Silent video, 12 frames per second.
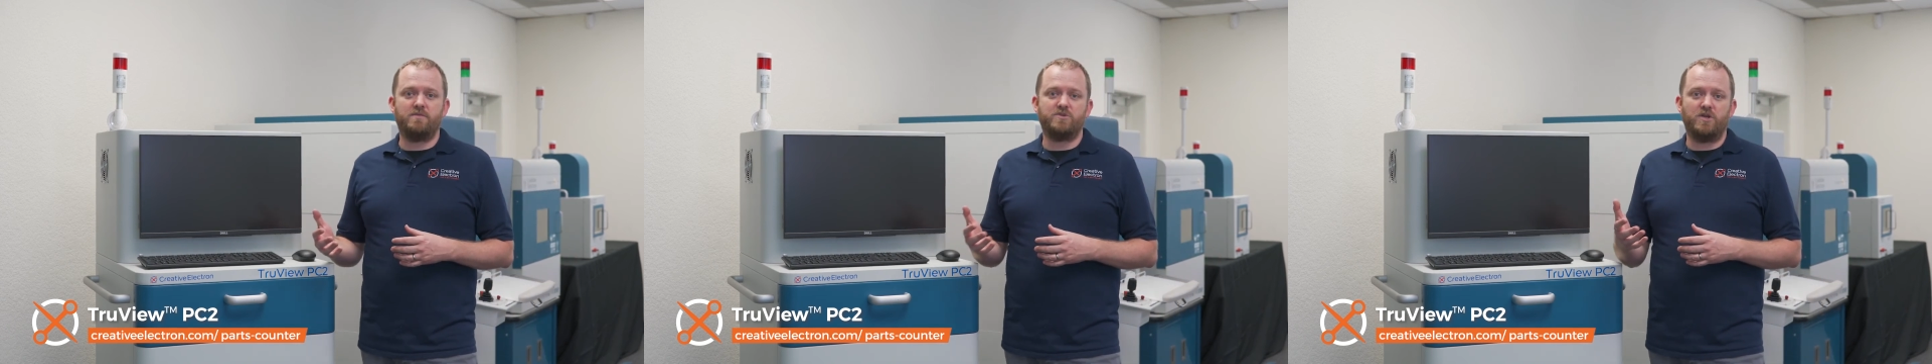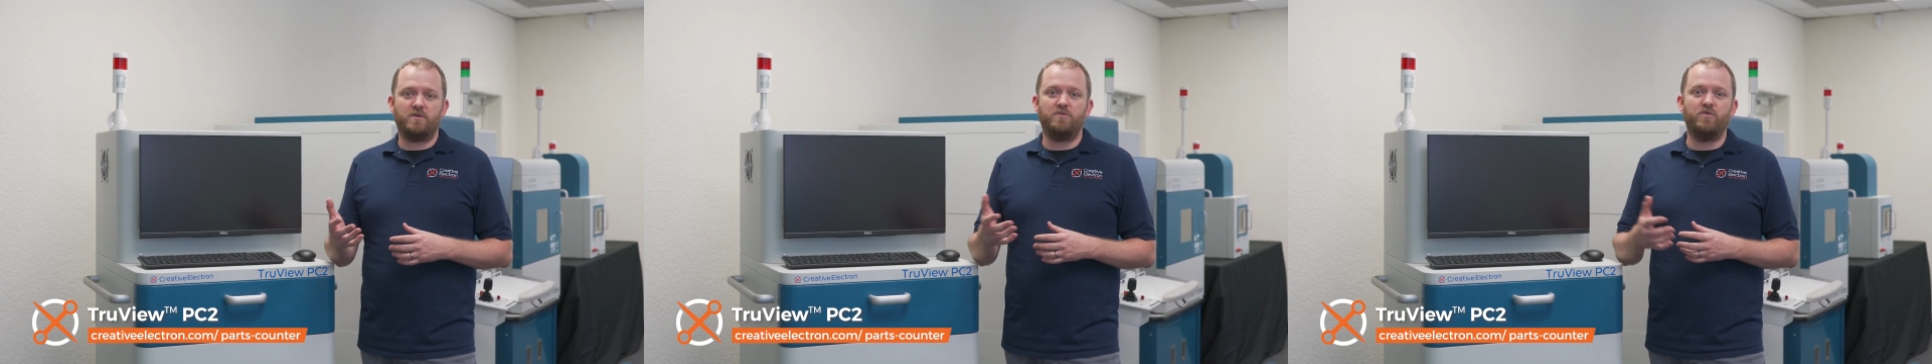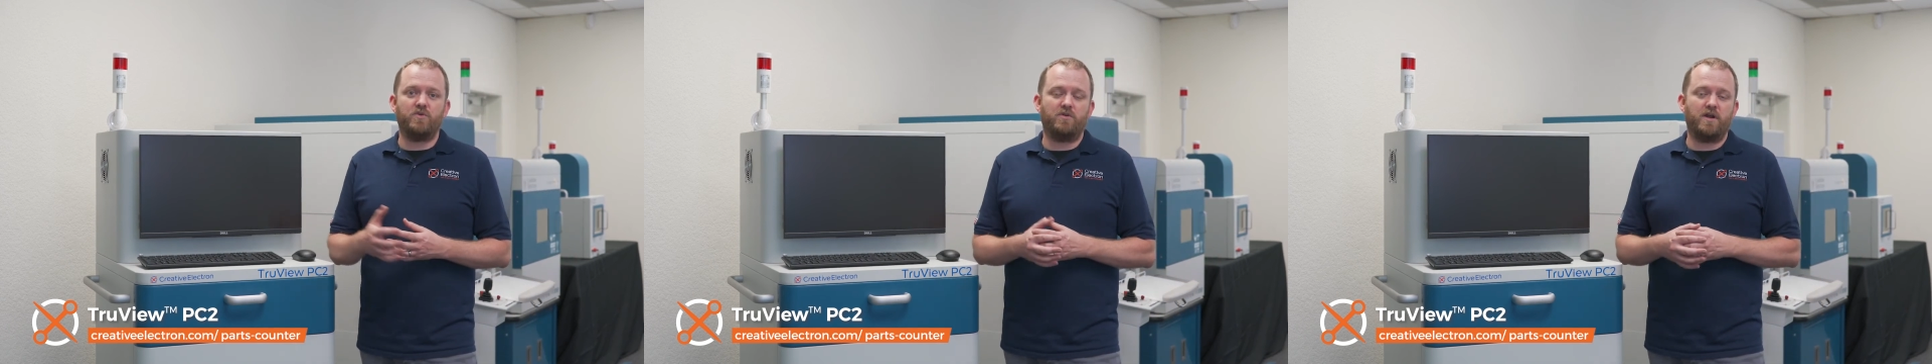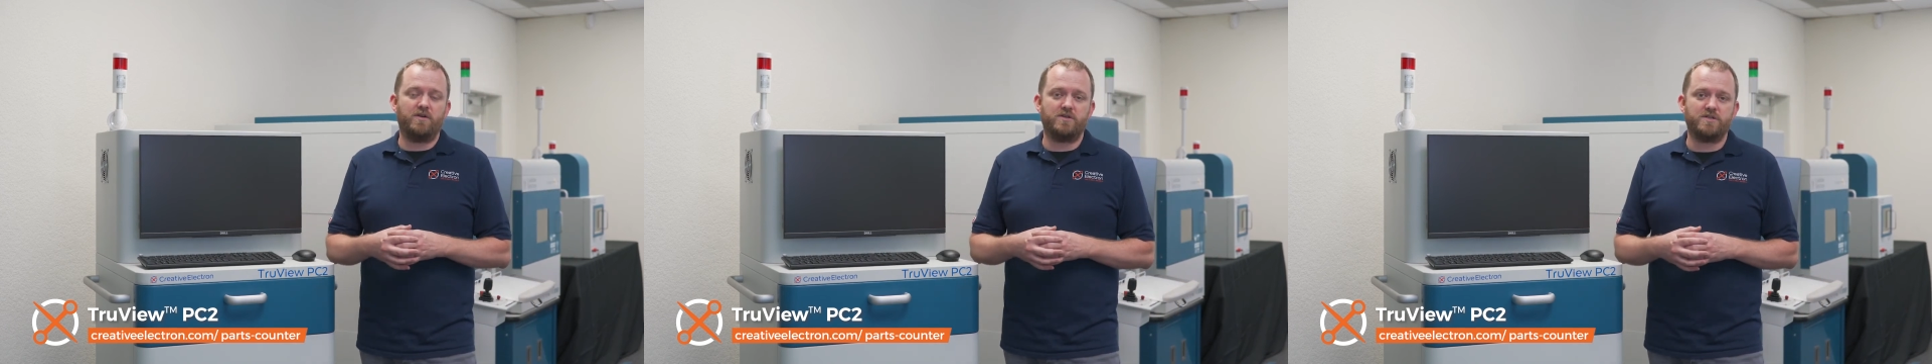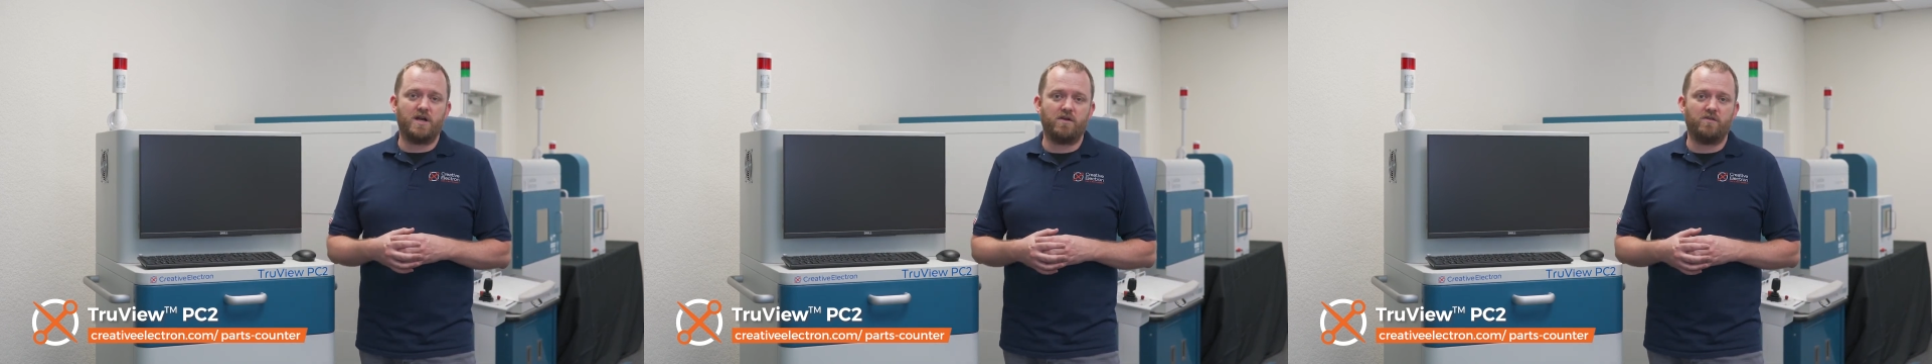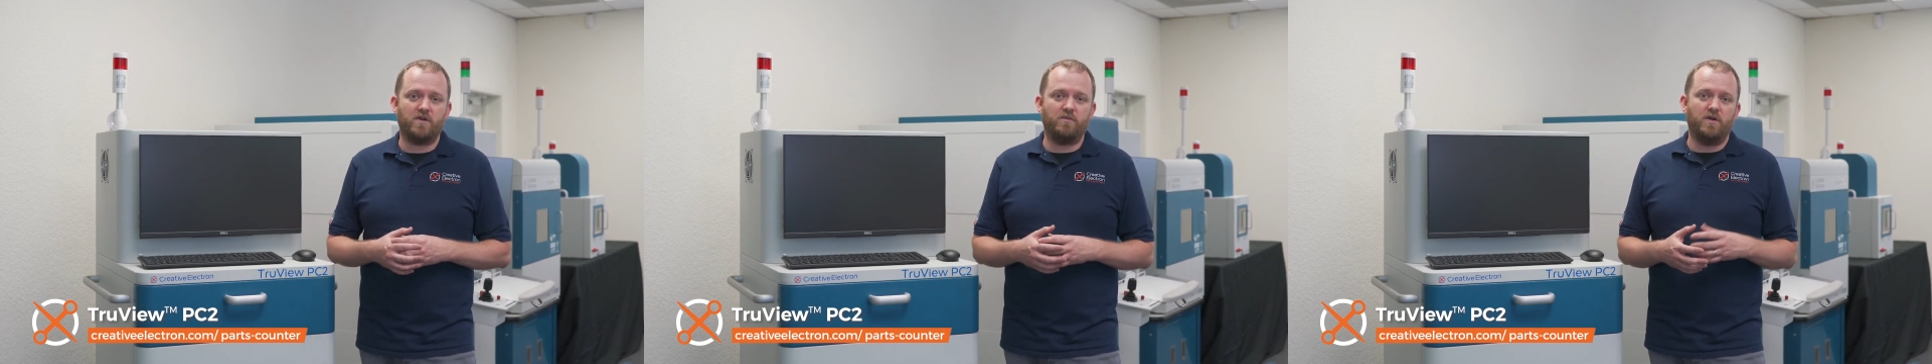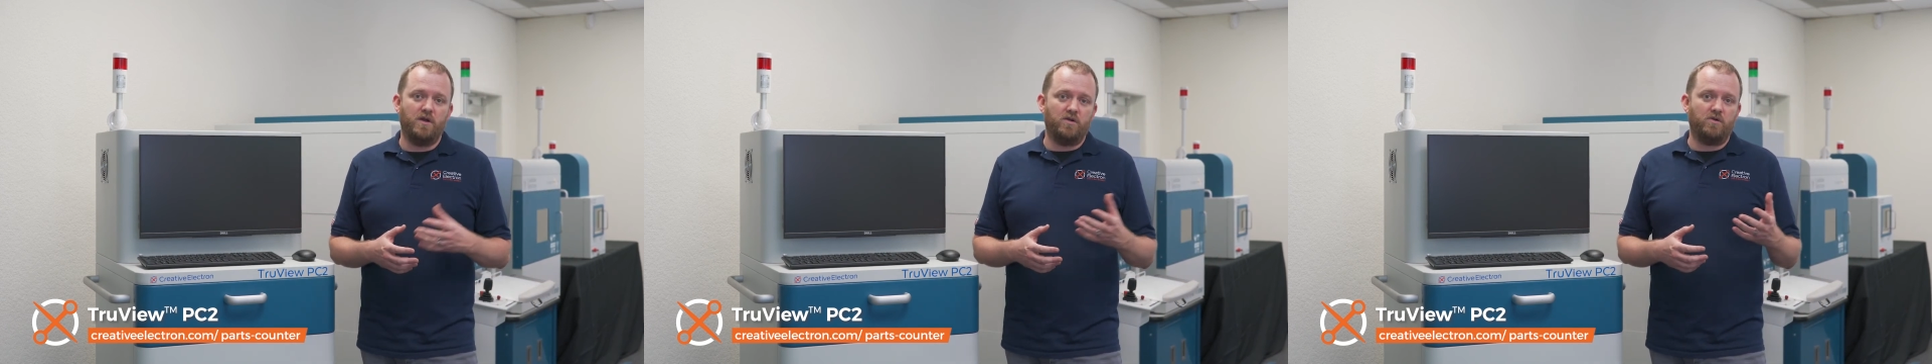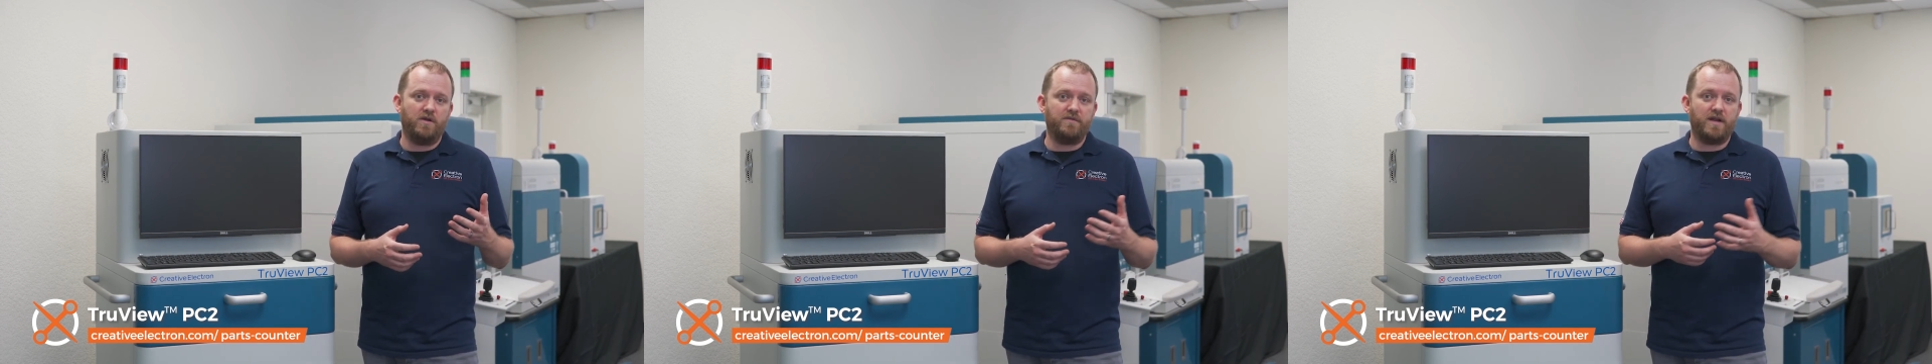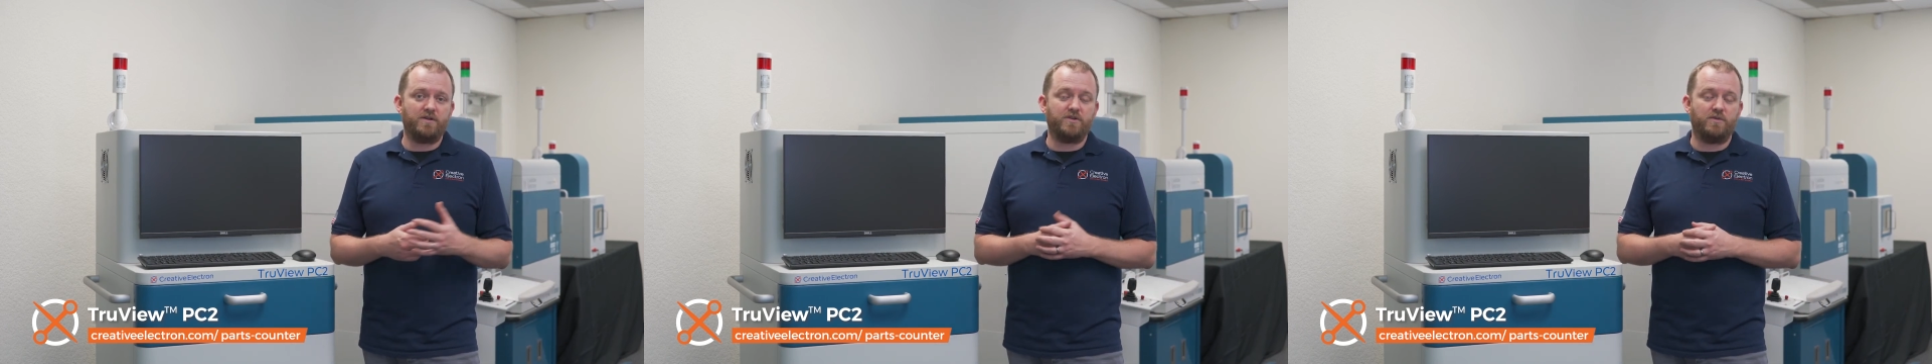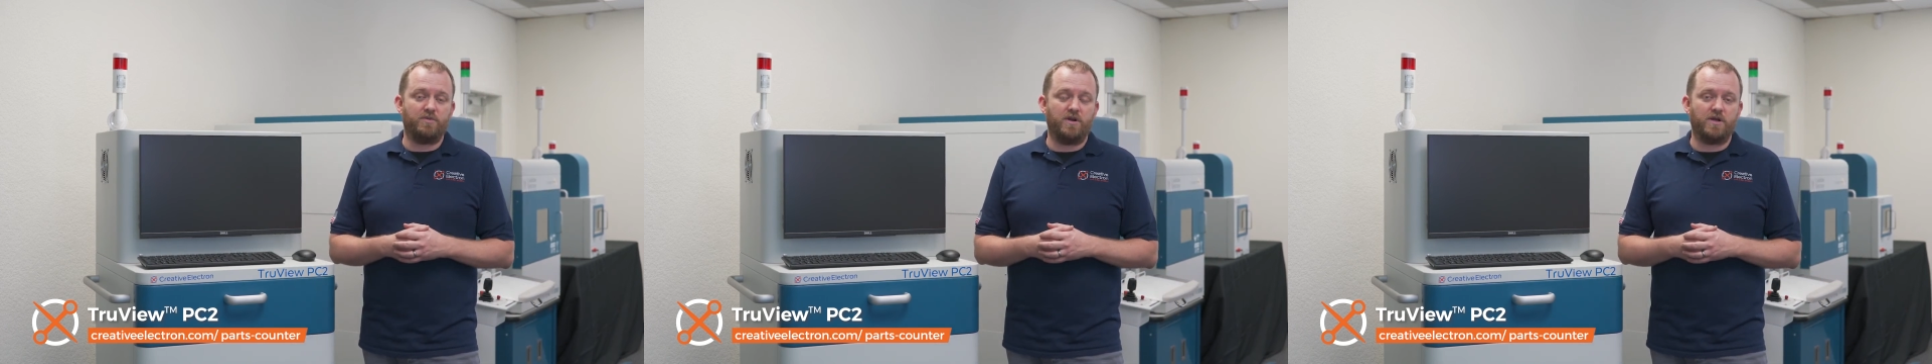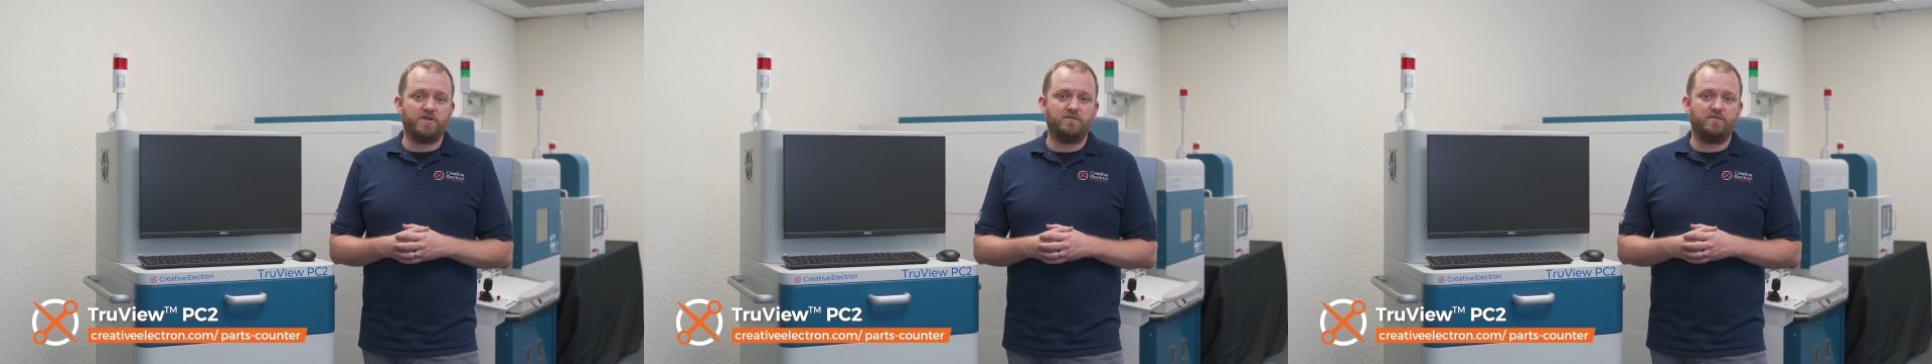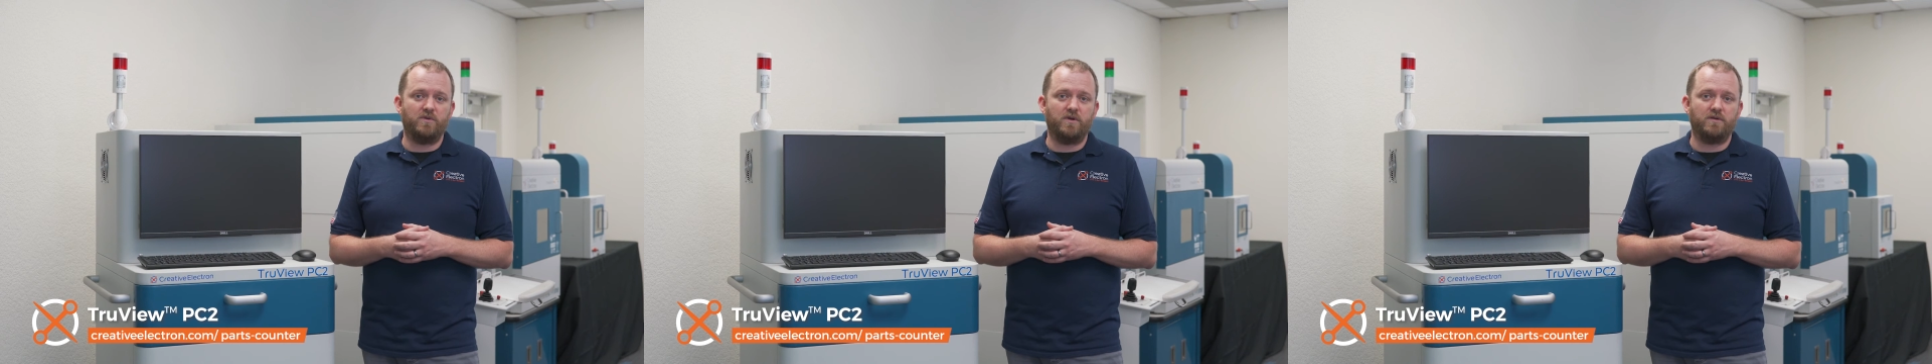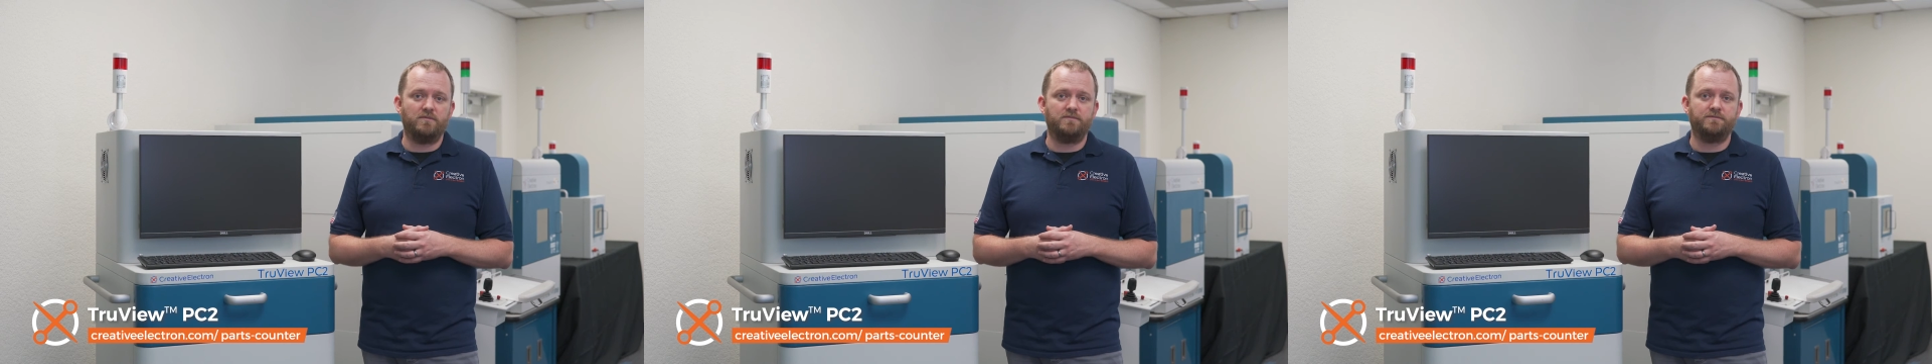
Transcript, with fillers: so you can move it around your stockroom or even out to the production floor.